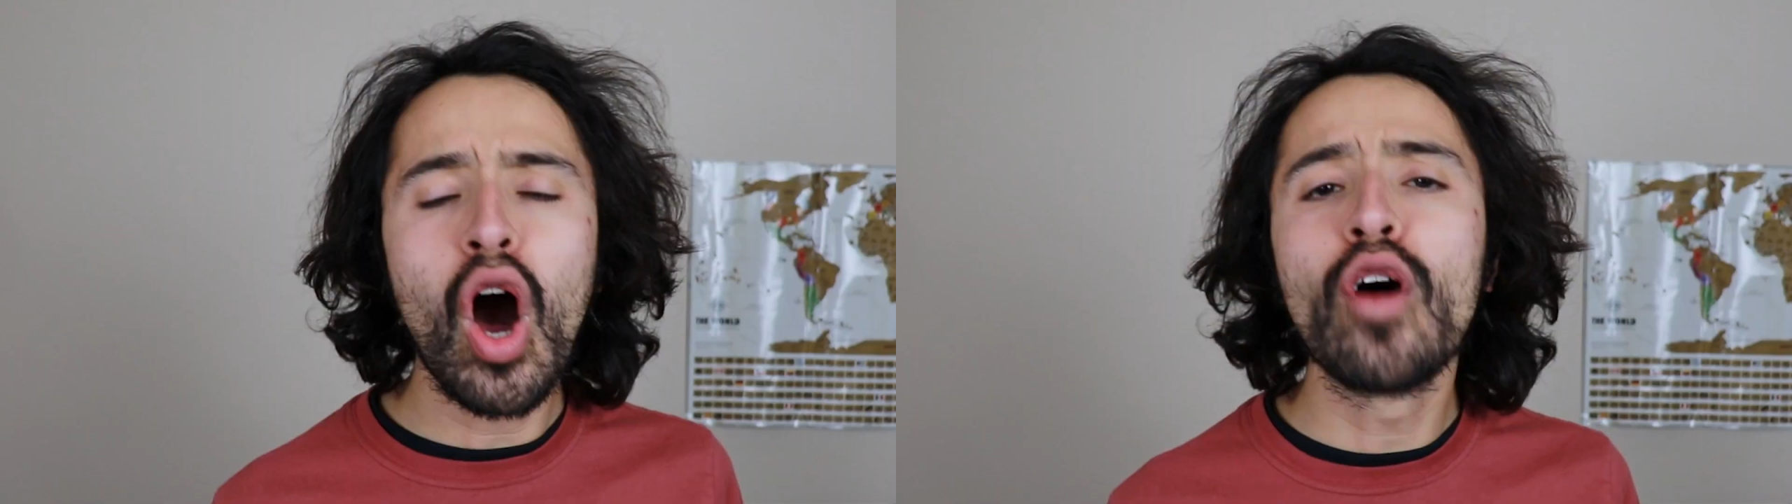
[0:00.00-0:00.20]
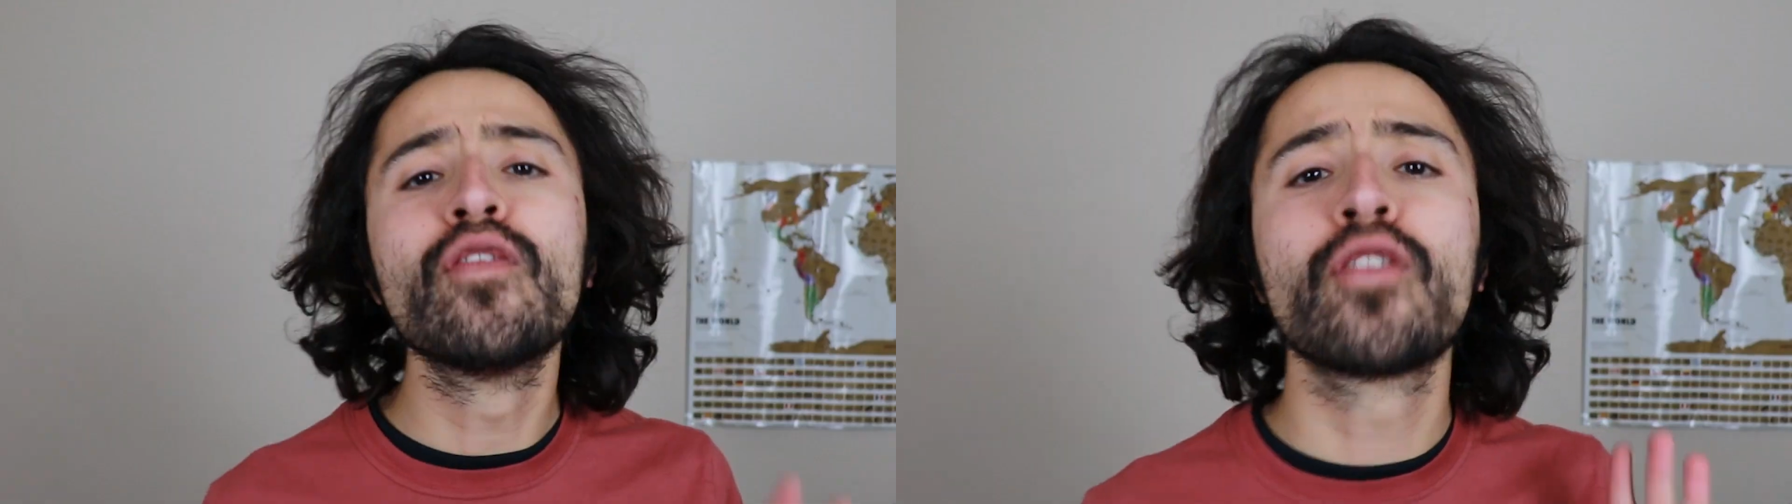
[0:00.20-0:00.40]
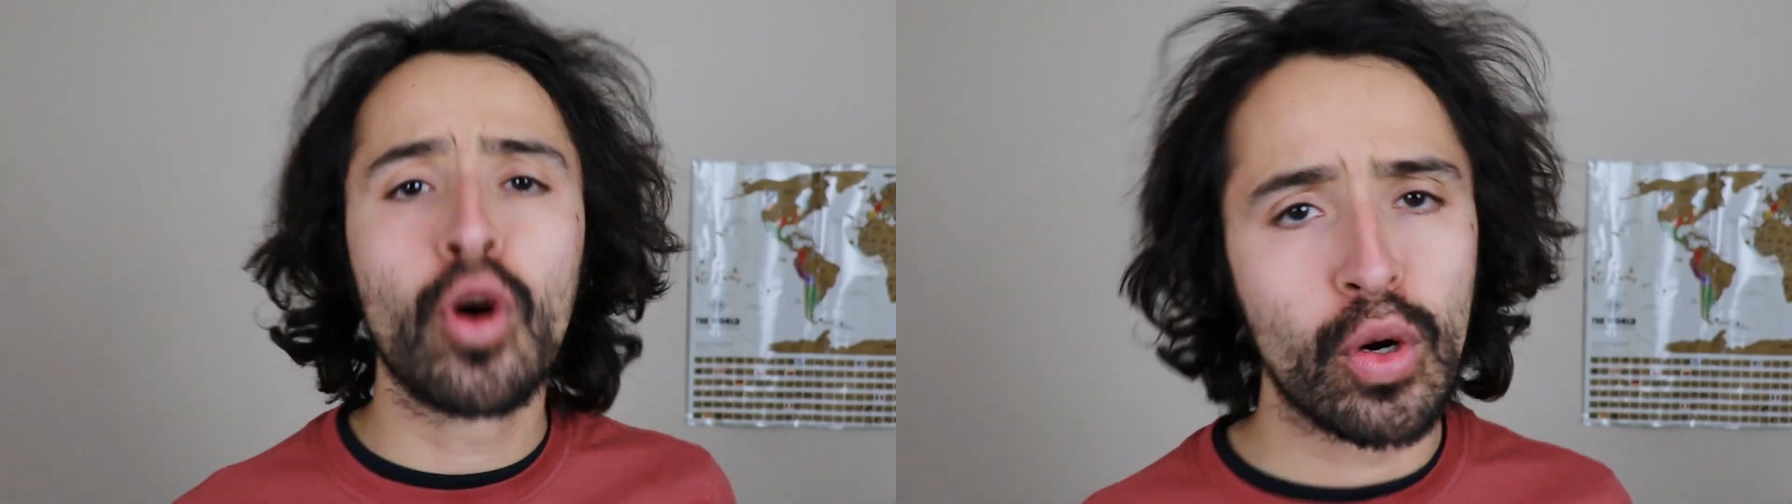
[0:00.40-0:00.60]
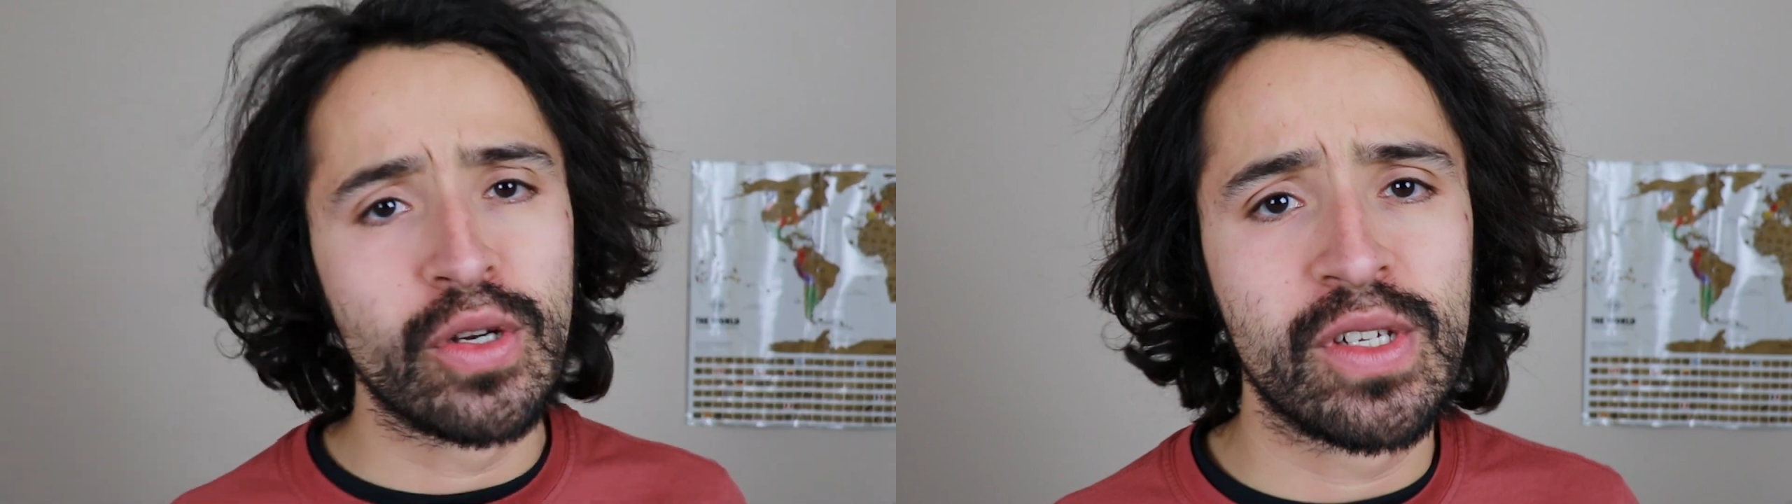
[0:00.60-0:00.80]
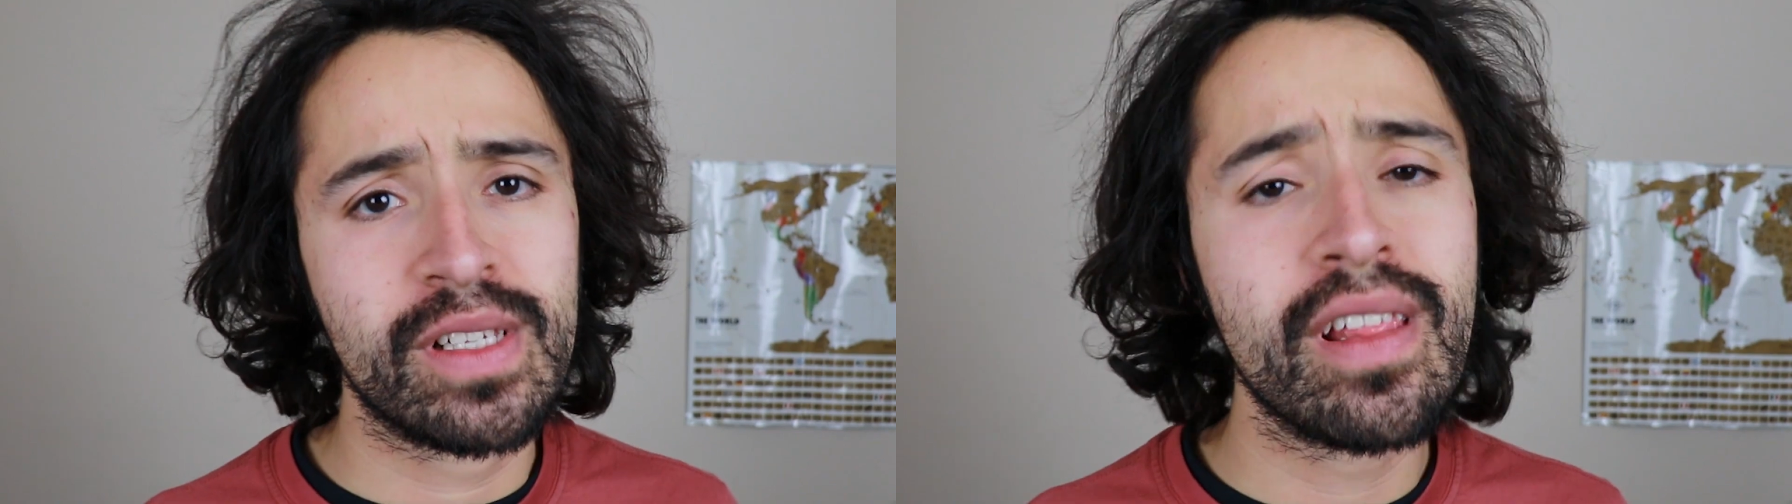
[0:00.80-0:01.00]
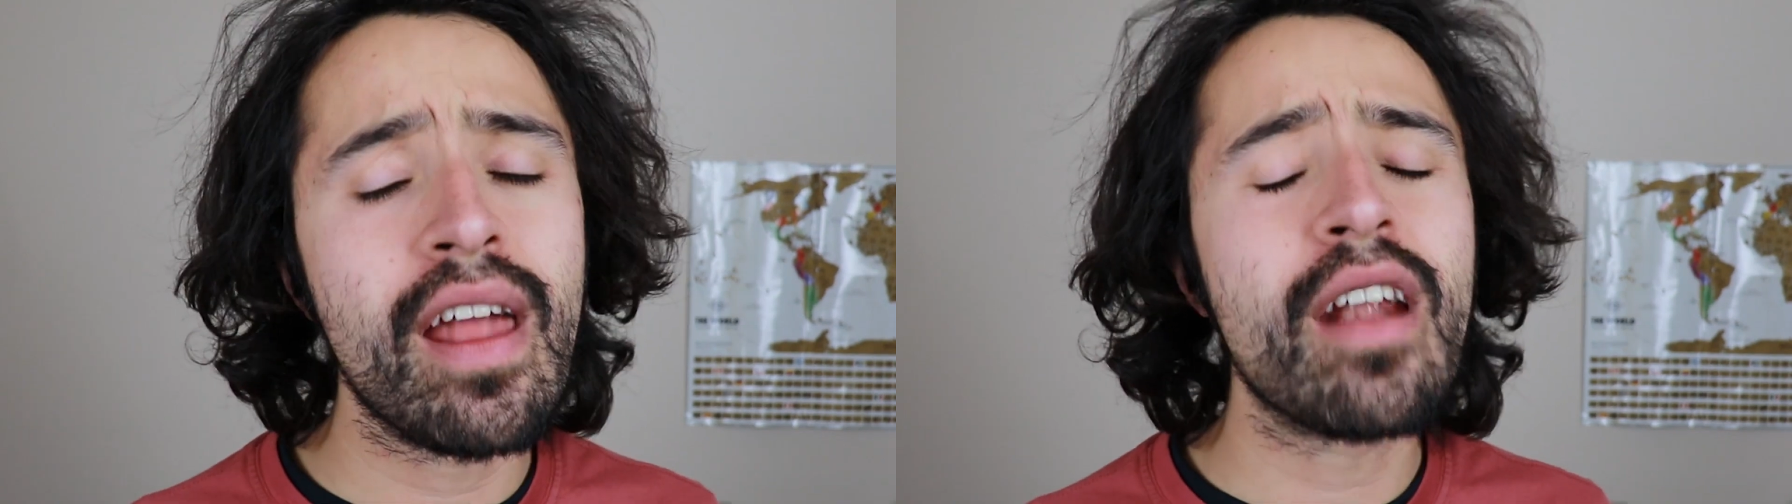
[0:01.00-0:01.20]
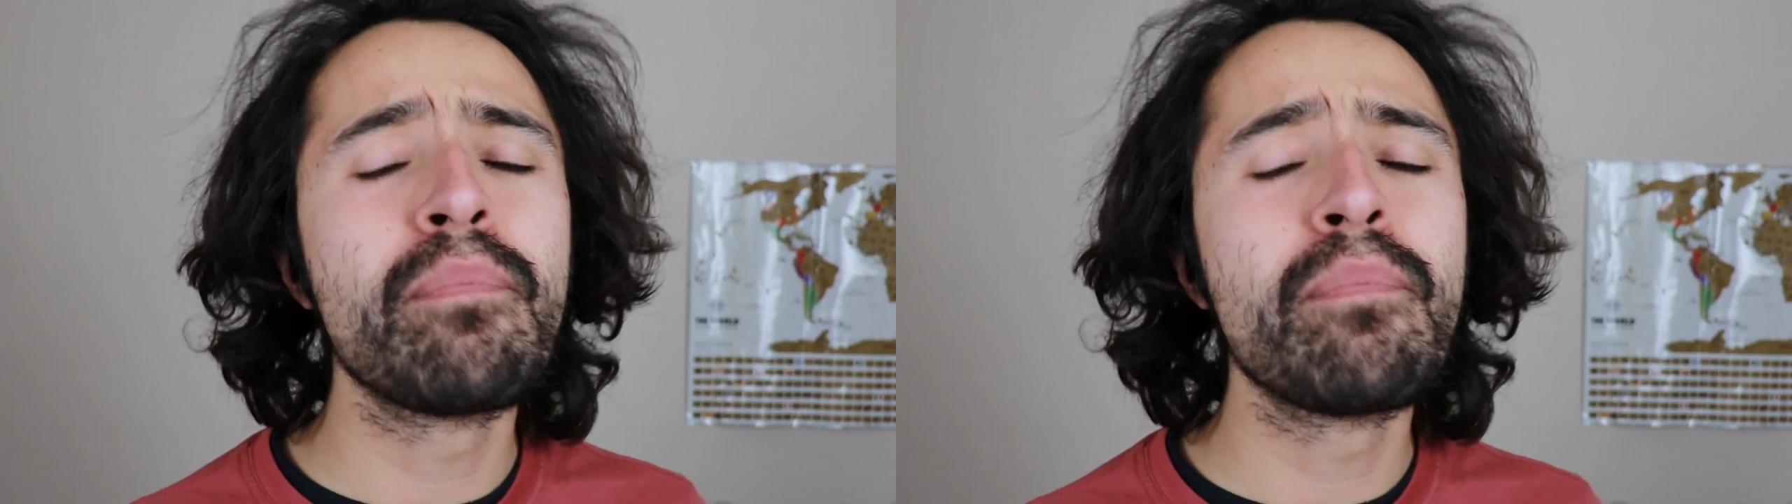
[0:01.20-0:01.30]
Of course, there are